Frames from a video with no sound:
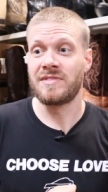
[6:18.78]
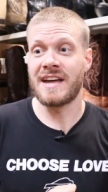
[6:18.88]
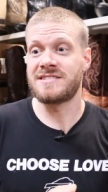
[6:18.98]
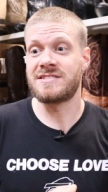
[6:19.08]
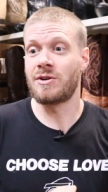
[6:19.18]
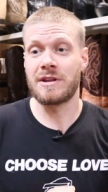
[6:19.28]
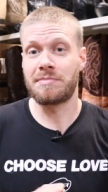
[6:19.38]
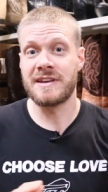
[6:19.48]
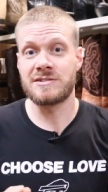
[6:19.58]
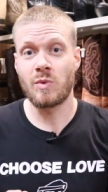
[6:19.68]
that's the only
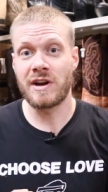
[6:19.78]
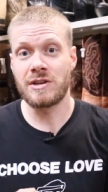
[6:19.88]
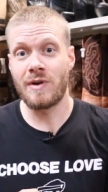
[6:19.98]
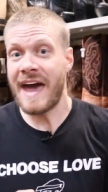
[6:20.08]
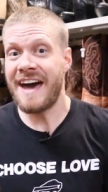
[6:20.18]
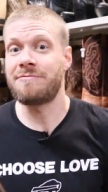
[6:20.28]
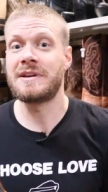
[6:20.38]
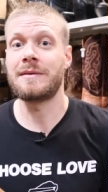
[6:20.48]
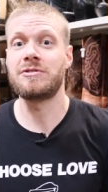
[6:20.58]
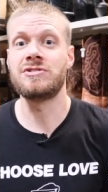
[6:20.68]
place where you have
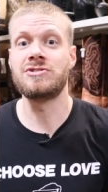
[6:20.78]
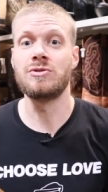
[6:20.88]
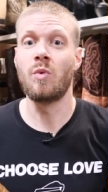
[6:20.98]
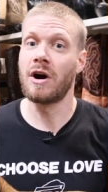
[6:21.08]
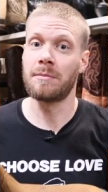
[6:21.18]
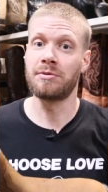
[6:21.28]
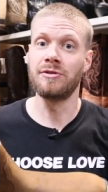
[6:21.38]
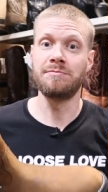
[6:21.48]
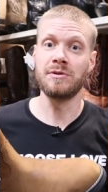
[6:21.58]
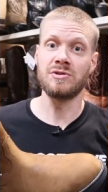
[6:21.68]
been able to do
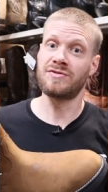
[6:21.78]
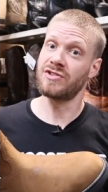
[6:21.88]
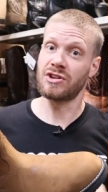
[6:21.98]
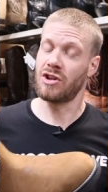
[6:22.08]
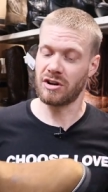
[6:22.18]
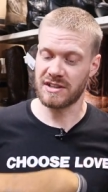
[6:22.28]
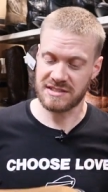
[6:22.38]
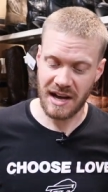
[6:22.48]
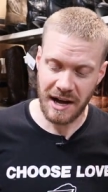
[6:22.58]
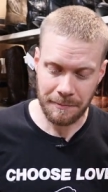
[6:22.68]
waterproof boots for the
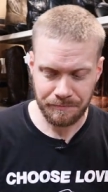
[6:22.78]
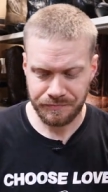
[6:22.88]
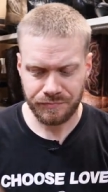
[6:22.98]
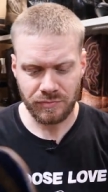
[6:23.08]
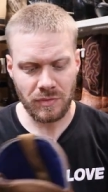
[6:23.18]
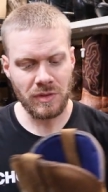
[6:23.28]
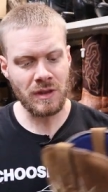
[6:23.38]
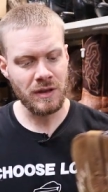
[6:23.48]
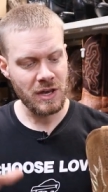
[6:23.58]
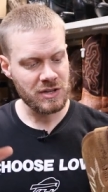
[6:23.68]
longest time.
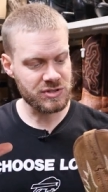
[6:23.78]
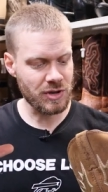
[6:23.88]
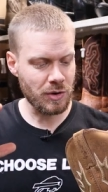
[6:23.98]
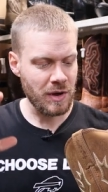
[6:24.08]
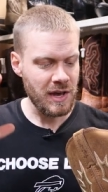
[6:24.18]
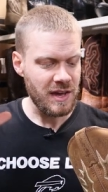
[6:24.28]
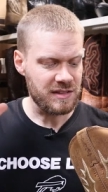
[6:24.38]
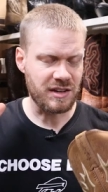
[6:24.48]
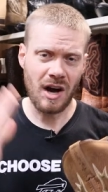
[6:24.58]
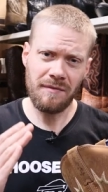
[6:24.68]
So
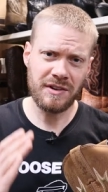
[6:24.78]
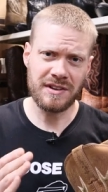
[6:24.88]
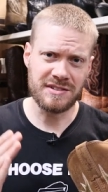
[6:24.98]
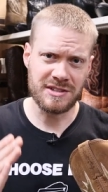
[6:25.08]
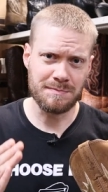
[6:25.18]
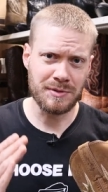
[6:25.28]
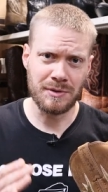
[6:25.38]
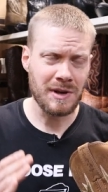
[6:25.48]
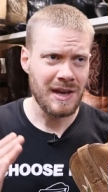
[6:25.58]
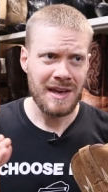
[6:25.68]
the comfort of this
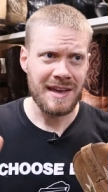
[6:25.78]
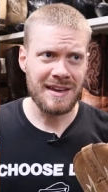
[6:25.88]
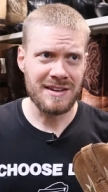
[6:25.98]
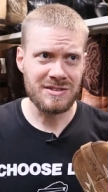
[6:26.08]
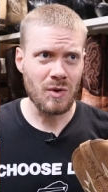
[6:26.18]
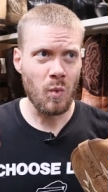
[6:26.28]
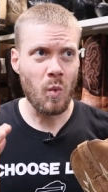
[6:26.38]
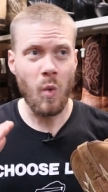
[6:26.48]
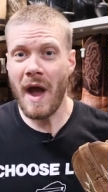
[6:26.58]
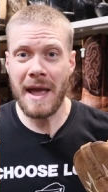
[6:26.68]
boot is
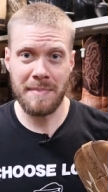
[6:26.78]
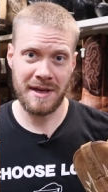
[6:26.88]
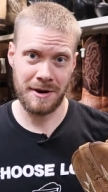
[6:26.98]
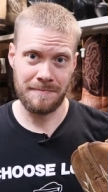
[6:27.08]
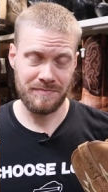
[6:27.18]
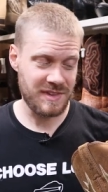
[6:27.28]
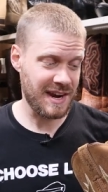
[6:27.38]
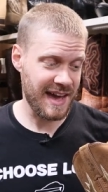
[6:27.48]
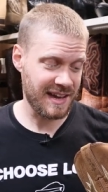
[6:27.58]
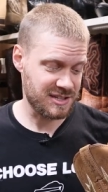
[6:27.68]
way better
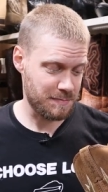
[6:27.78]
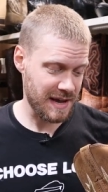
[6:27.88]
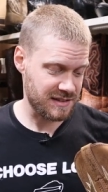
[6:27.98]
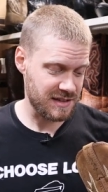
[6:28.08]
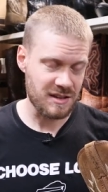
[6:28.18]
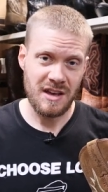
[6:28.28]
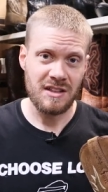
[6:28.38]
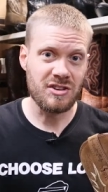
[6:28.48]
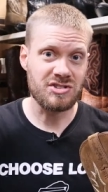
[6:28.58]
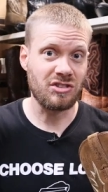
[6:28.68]
than I expected.
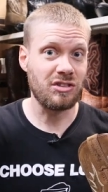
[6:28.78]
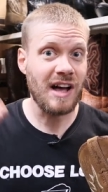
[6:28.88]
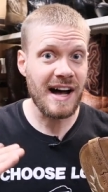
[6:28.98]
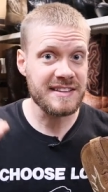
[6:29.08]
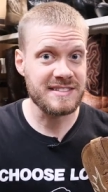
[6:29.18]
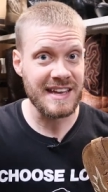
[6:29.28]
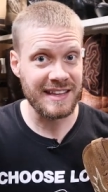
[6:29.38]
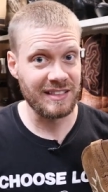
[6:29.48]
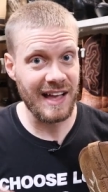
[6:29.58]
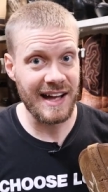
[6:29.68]
There's lots
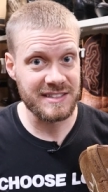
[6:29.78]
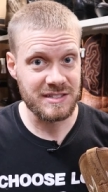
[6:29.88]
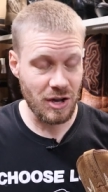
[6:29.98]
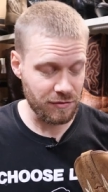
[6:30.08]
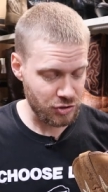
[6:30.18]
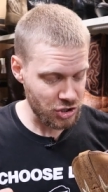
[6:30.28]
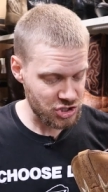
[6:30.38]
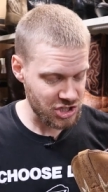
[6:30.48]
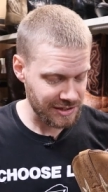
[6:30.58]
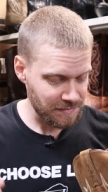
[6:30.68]
and lots of
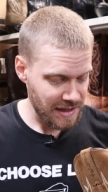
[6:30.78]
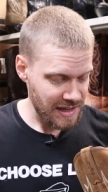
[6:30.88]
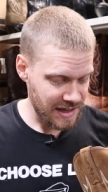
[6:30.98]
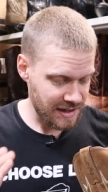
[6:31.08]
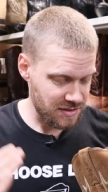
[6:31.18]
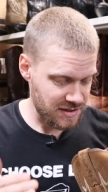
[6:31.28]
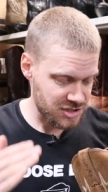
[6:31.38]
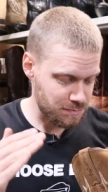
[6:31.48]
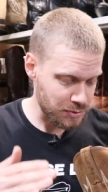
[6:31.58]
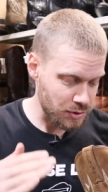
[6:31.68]
cushion in
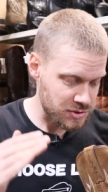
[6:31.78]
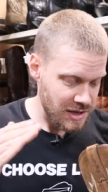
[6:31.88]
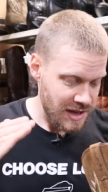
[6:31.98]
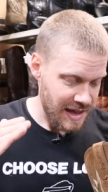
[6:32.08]
this boot